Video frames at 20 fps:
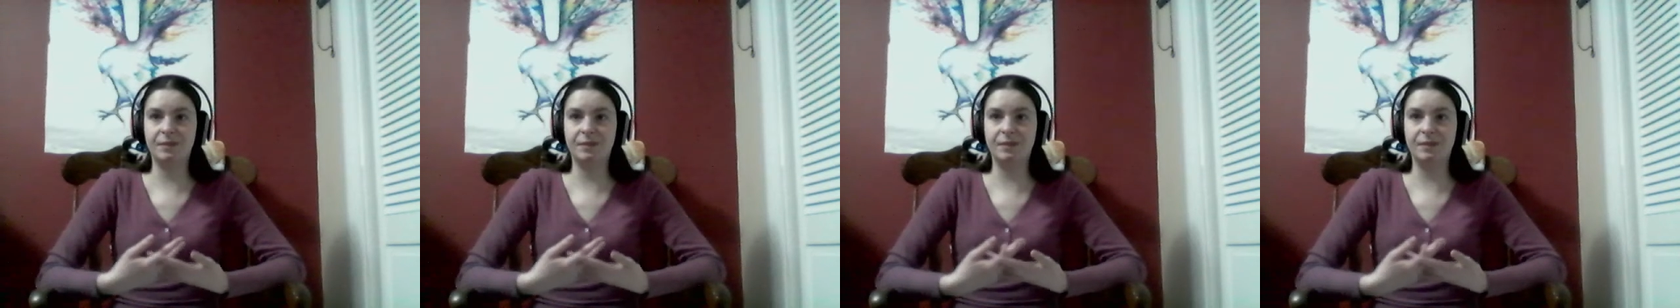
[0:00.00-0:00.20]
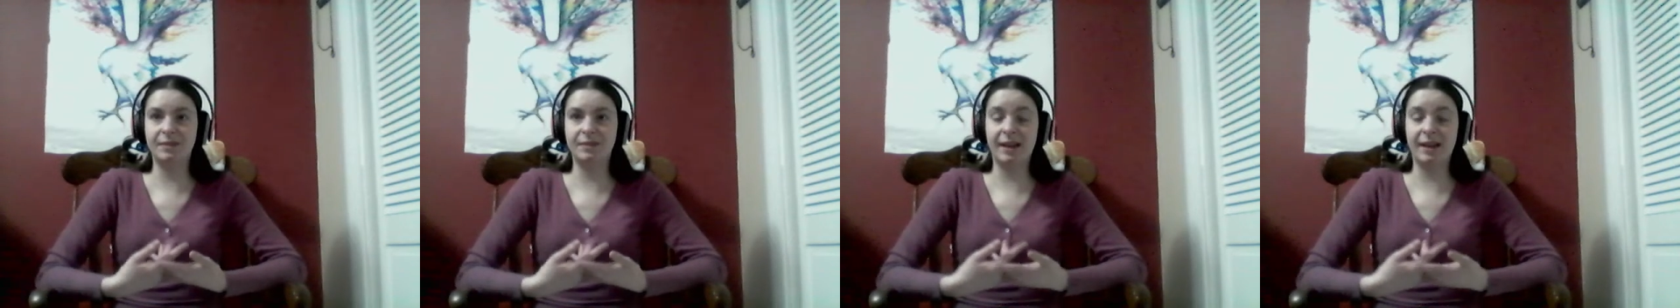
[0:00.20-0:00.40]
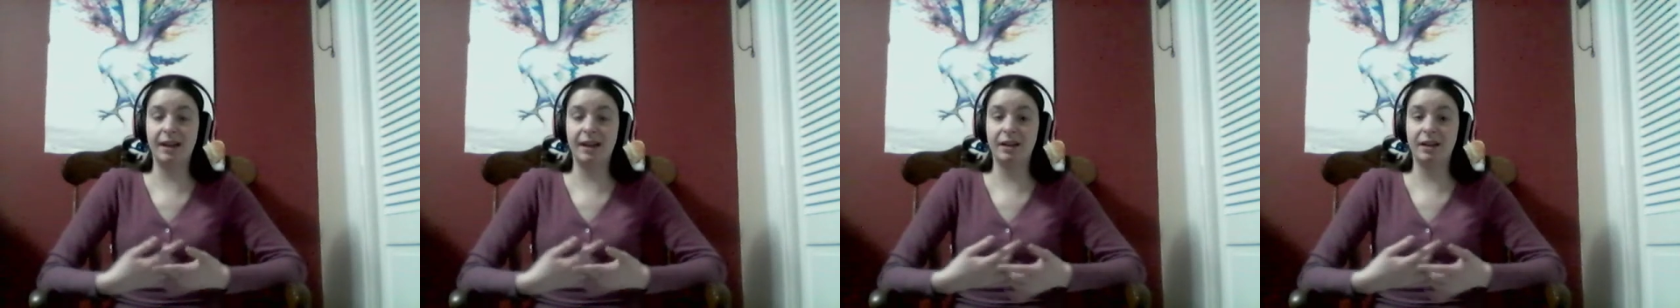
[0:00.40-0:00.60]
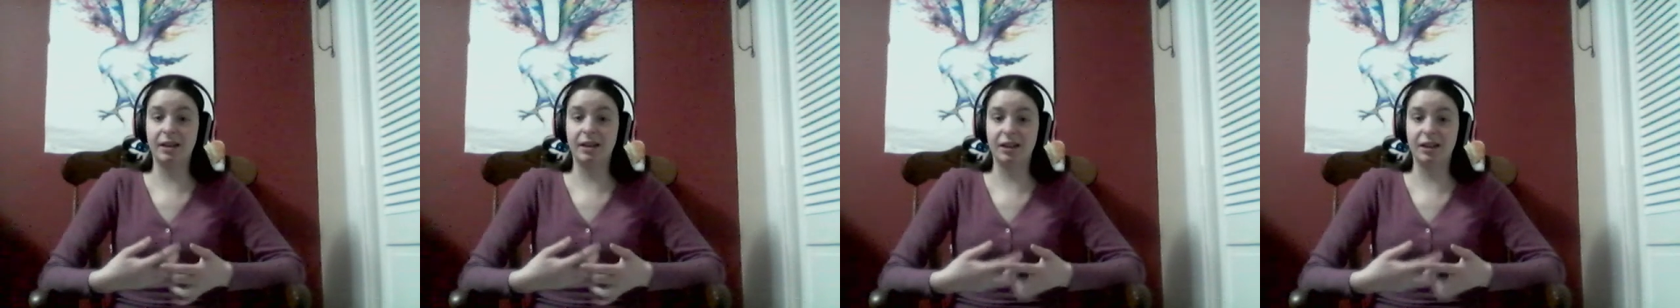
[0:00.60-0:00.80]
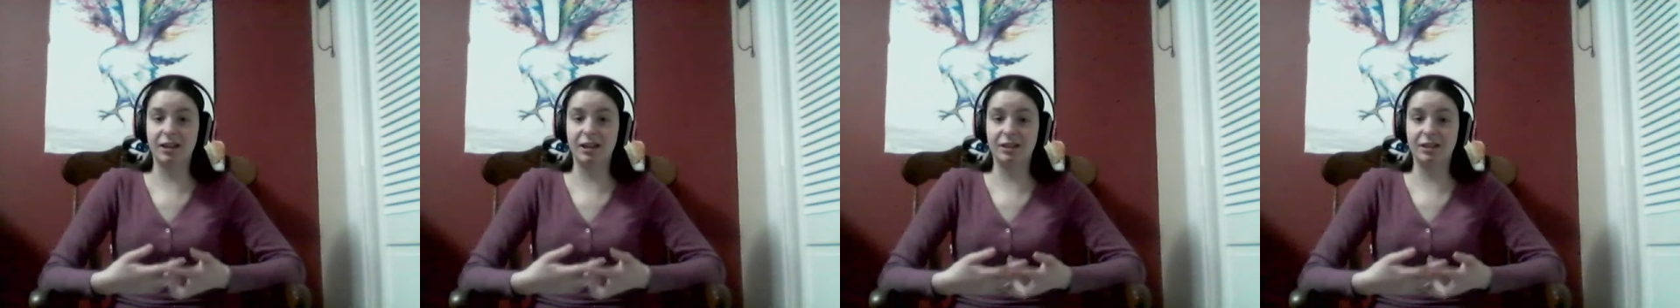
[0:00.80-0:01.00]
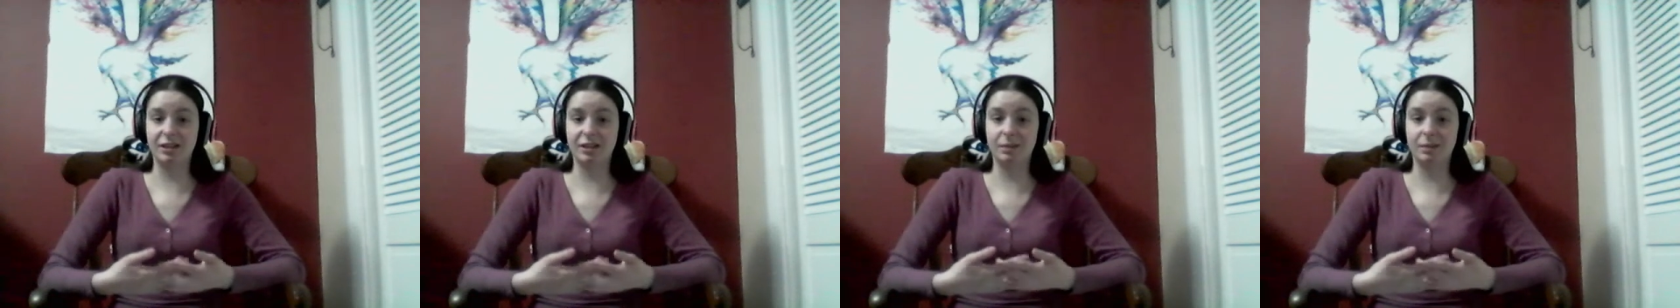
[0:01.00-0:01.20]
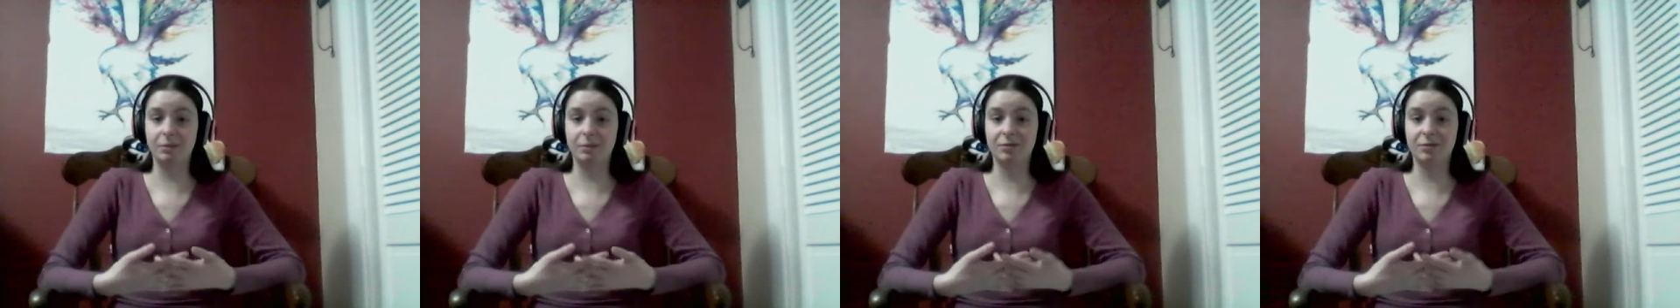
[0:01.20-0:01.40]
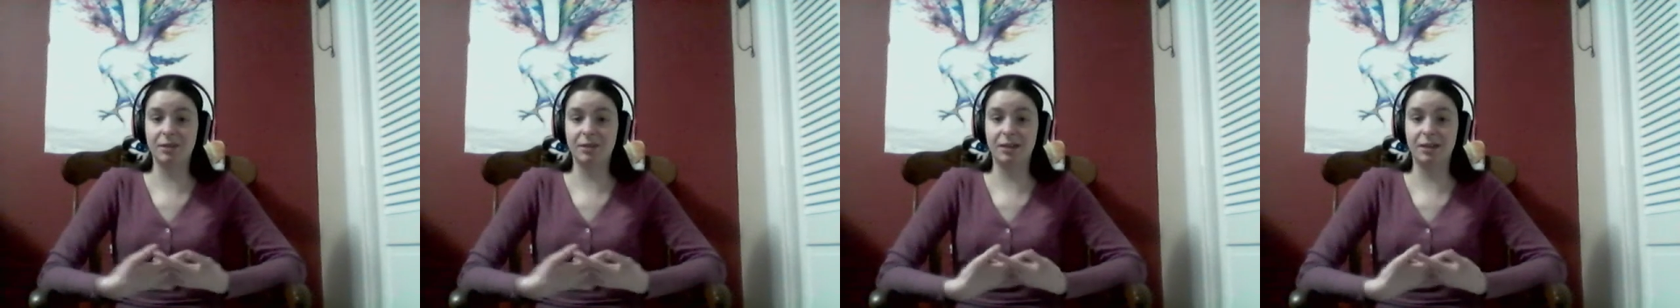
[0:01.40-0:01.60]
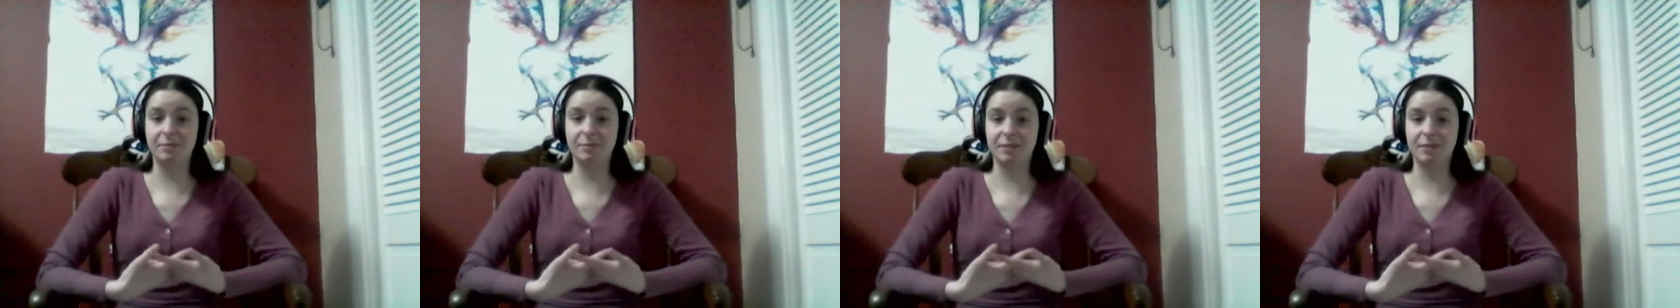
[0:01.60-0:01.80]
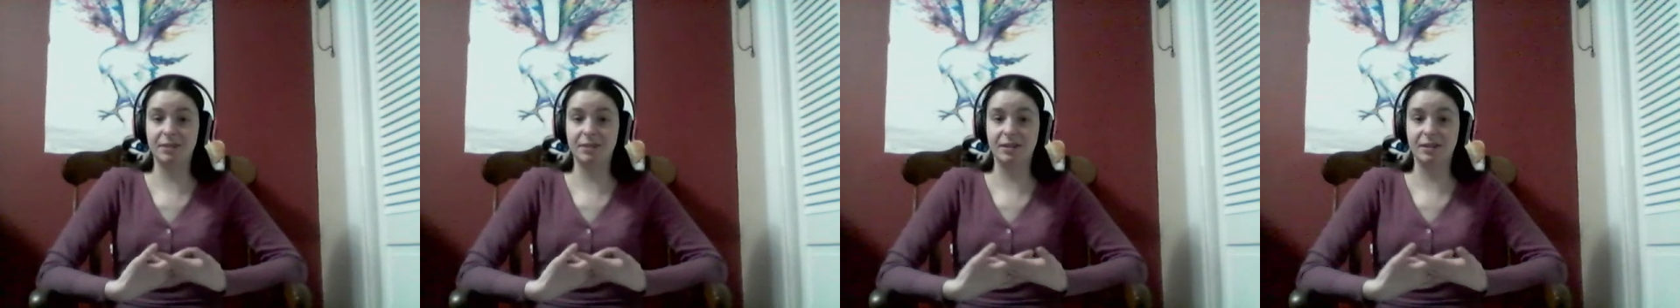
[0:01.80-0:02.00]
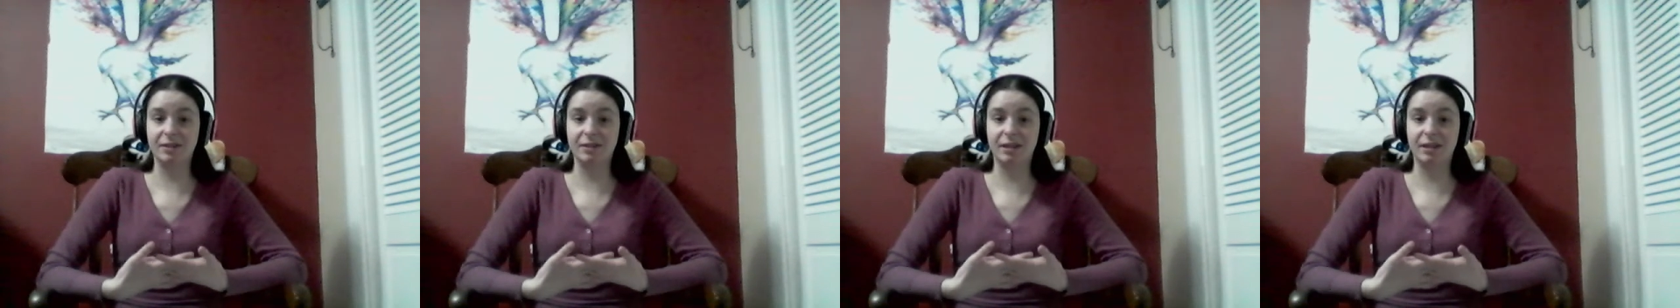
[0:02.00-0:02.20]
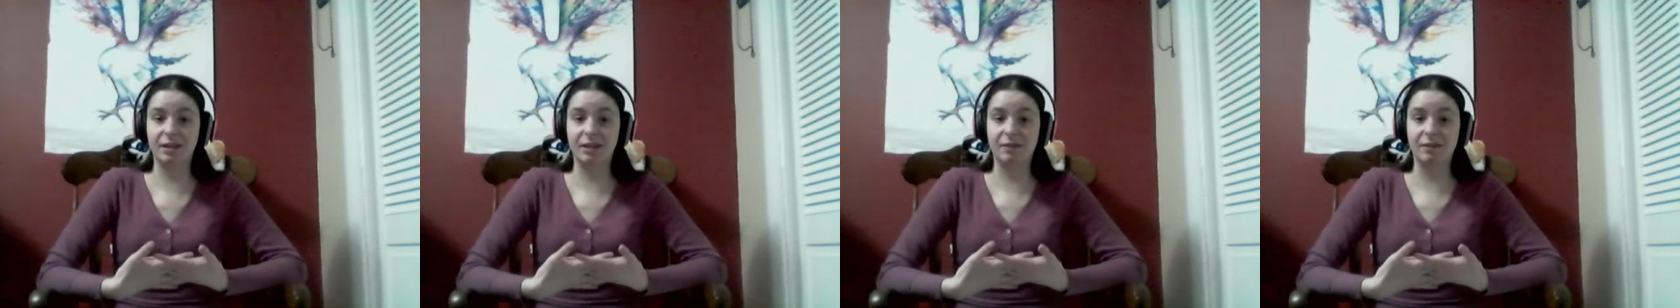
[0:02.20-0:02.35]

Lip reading: sanity, because a couple of times, as I said,